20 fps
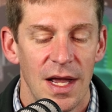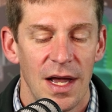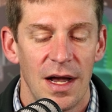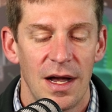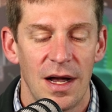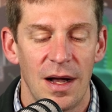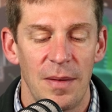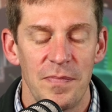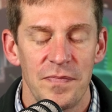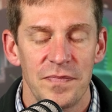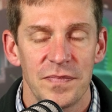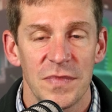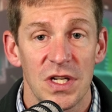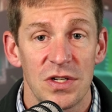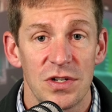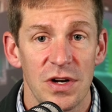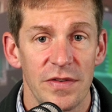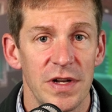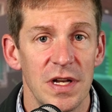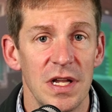Um,
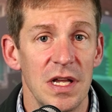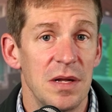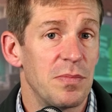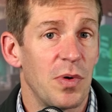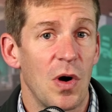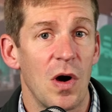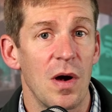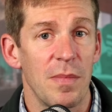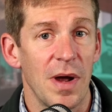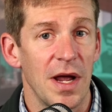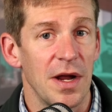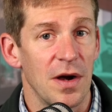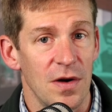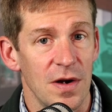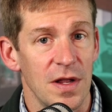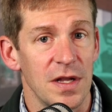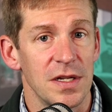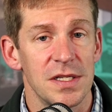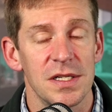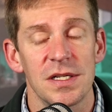driven in part by
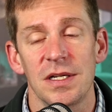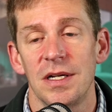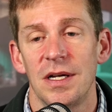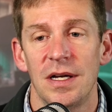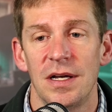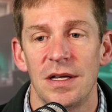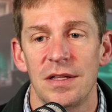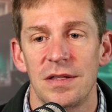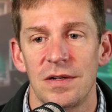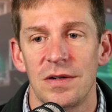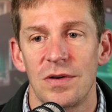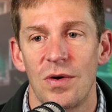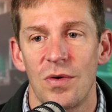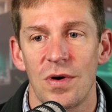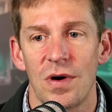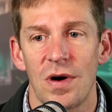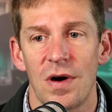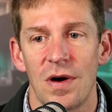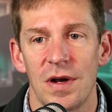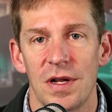earnings. Uh, third
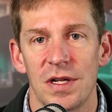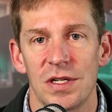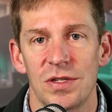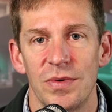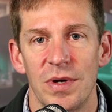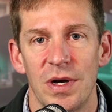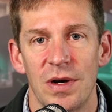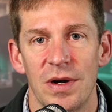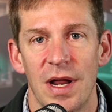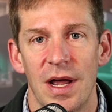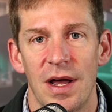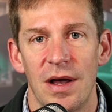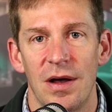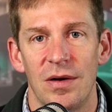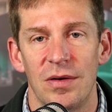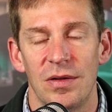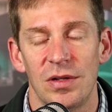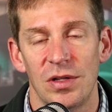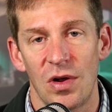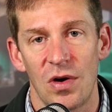quarter earnings, we are
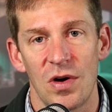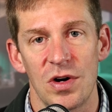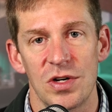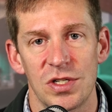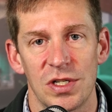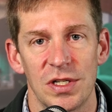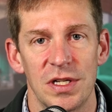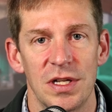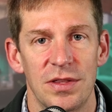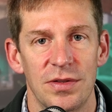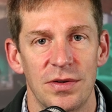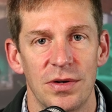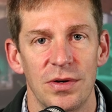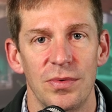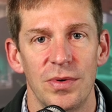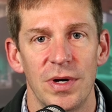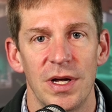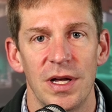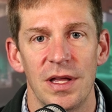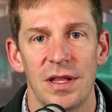now largely through
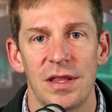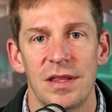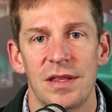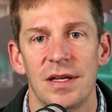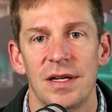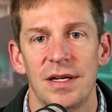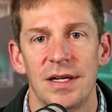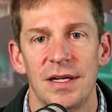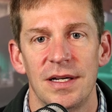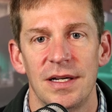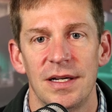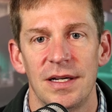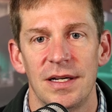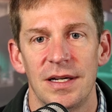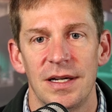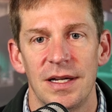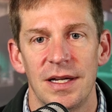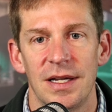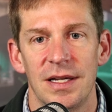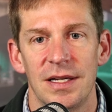with,
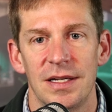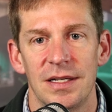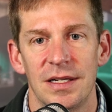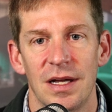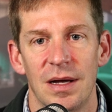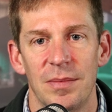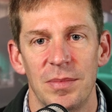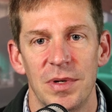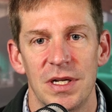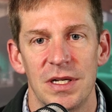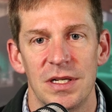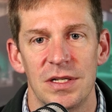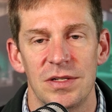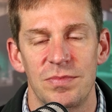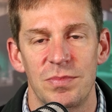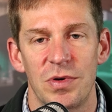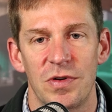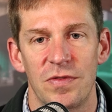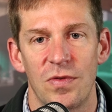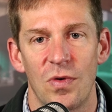uh, and companies
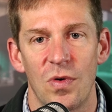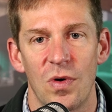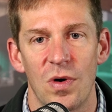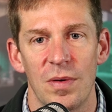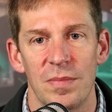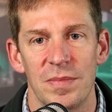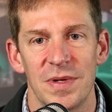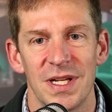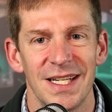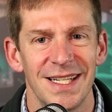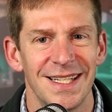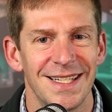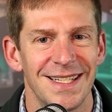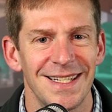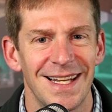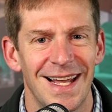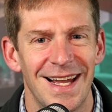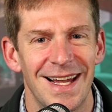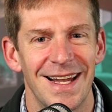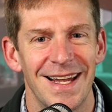performed in
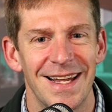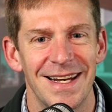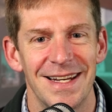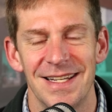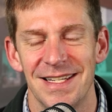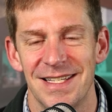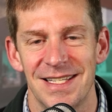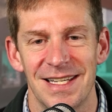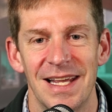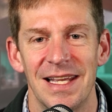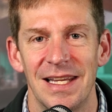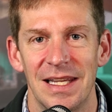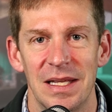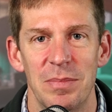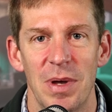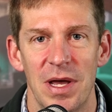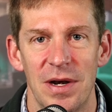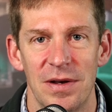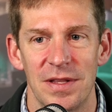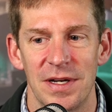line to slightly
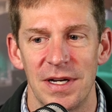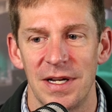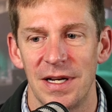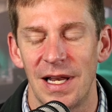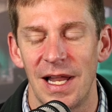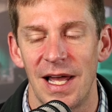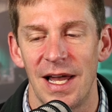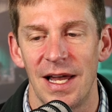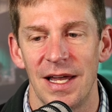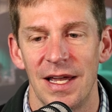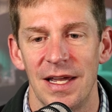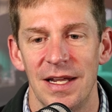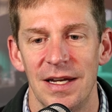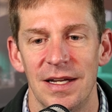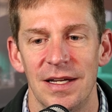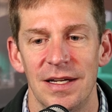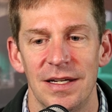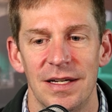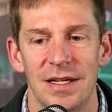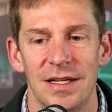better than in line.
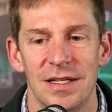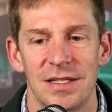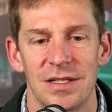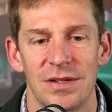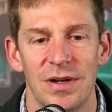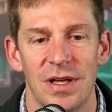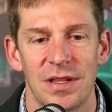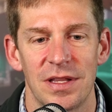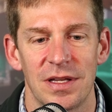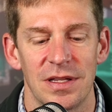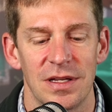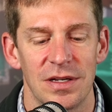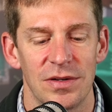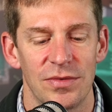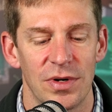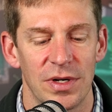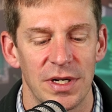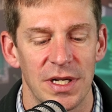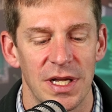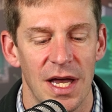Uh, so nothing that
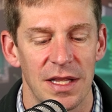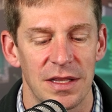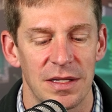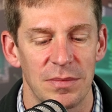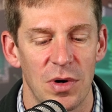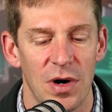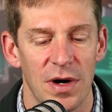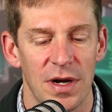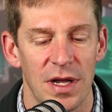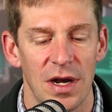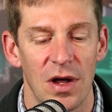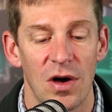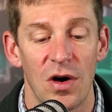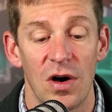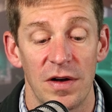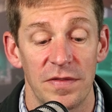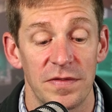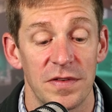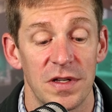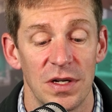really got the market
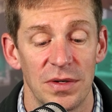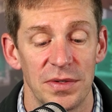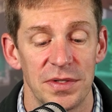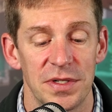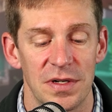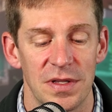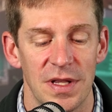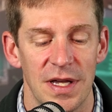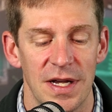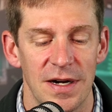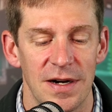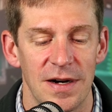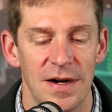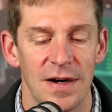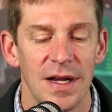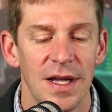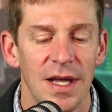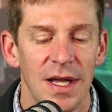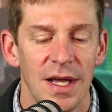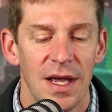off kilter
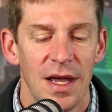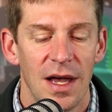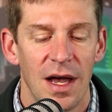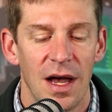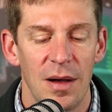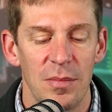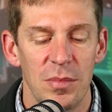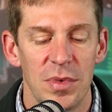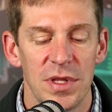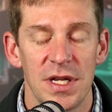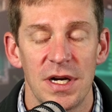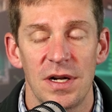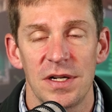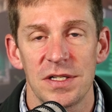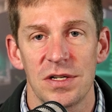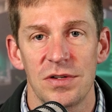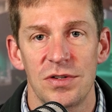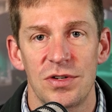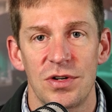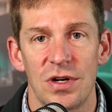there. Uh, but then
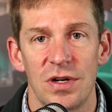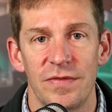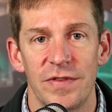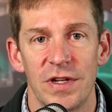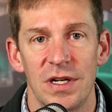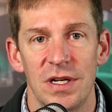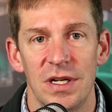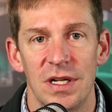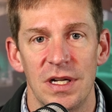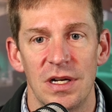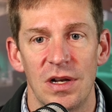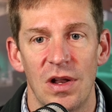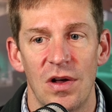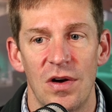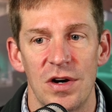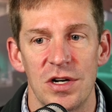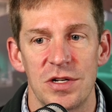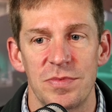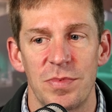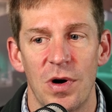also driven in
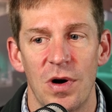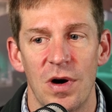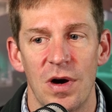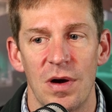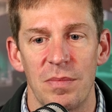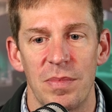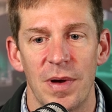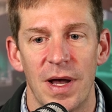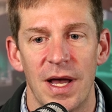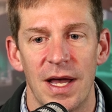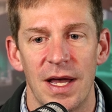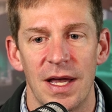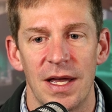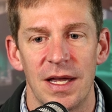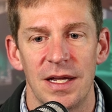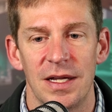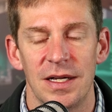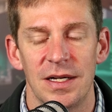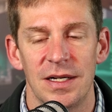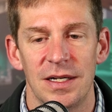large part
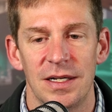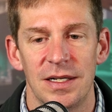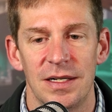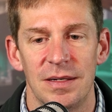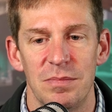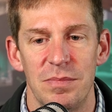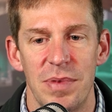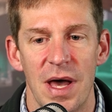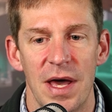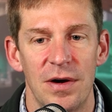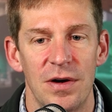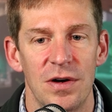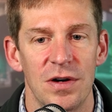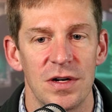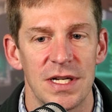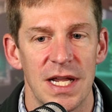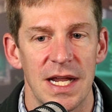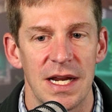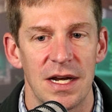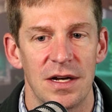by uh, better
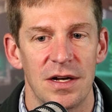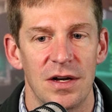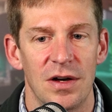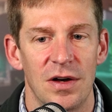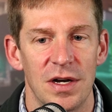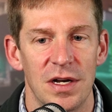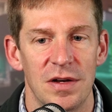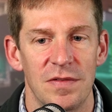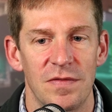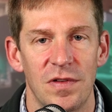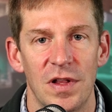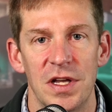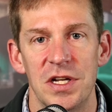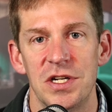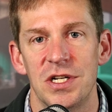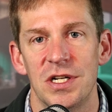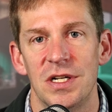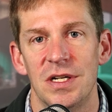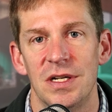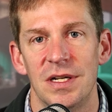data on
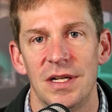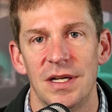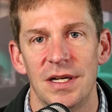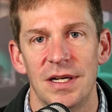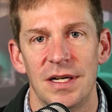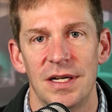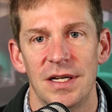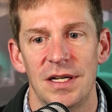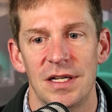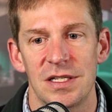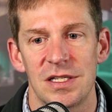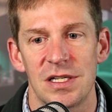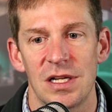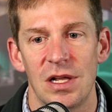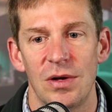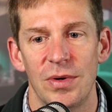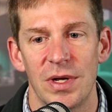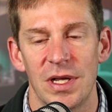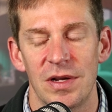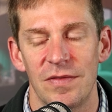inflation, uh,
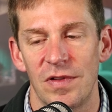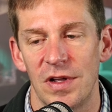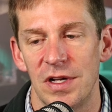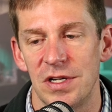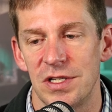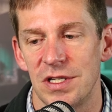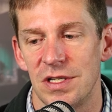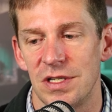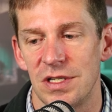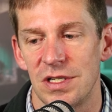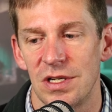slowing inflation.